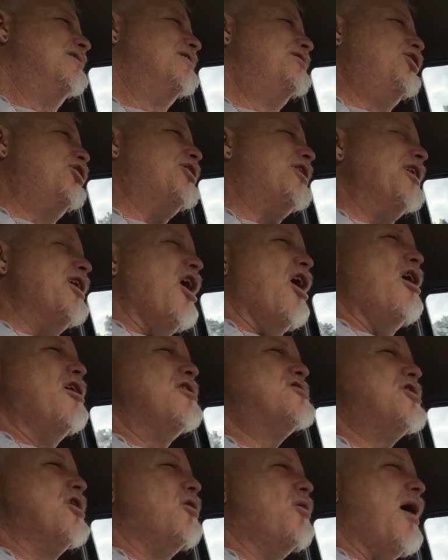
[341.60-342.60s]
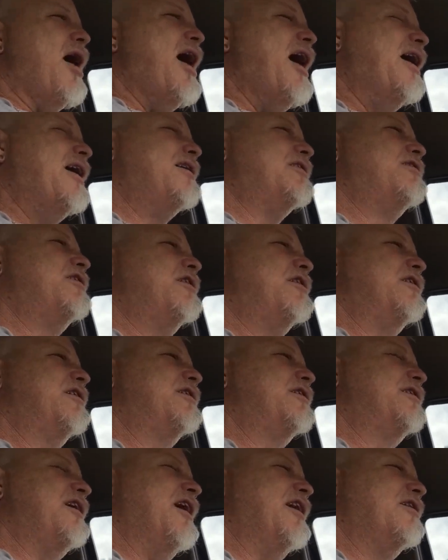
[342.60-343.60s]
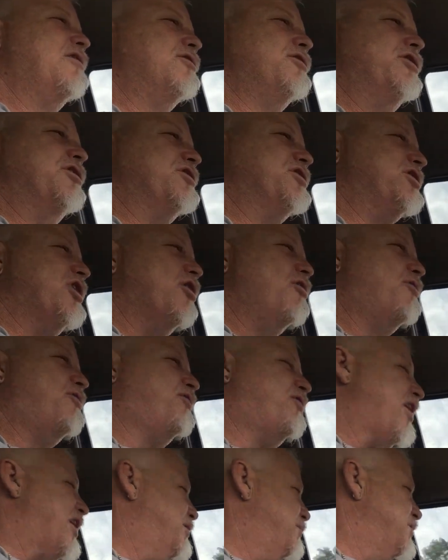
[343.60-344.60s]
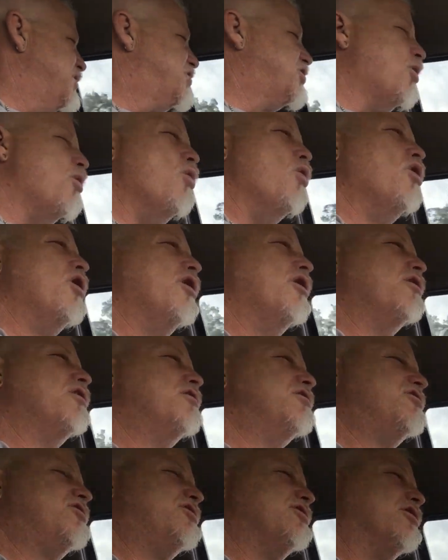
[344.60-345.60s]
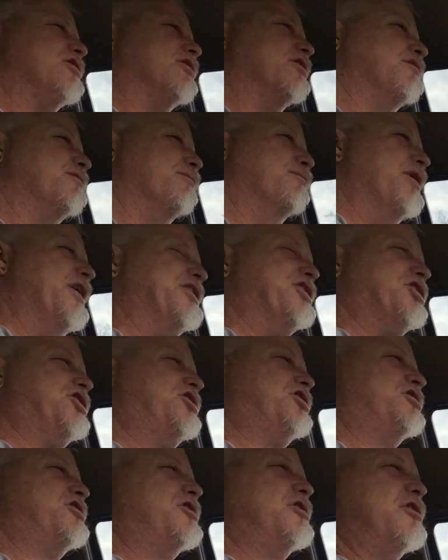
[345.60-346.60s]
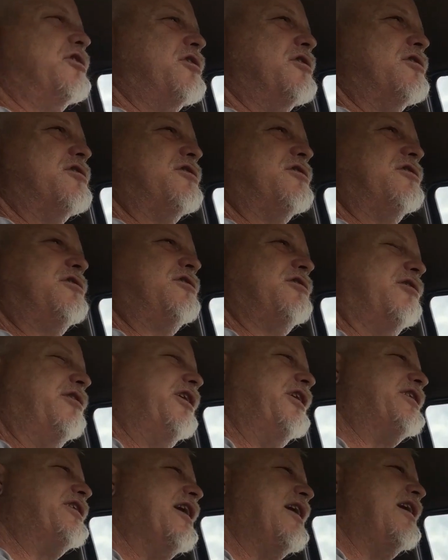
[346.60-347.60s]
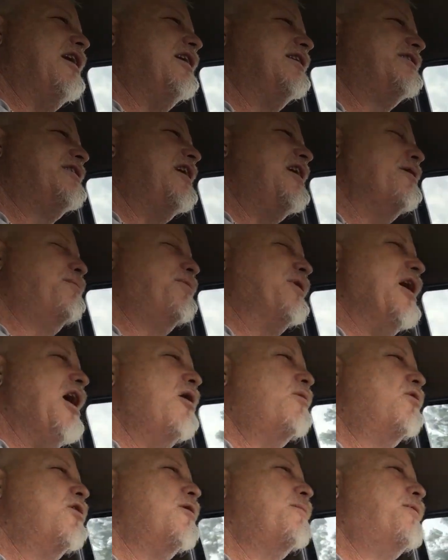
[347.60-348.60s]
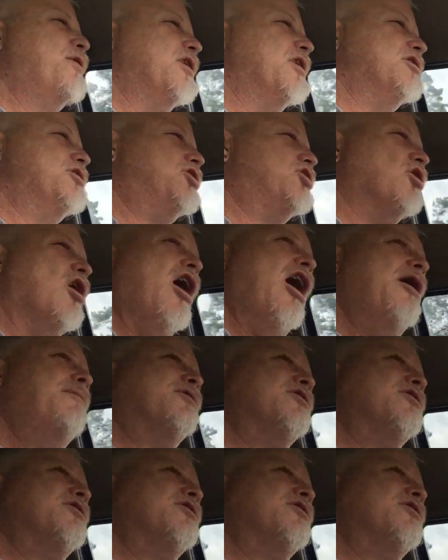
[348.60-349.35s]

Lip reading: You can also add, I don't use no famous oils or mixtures or anything like that, but I will put a drop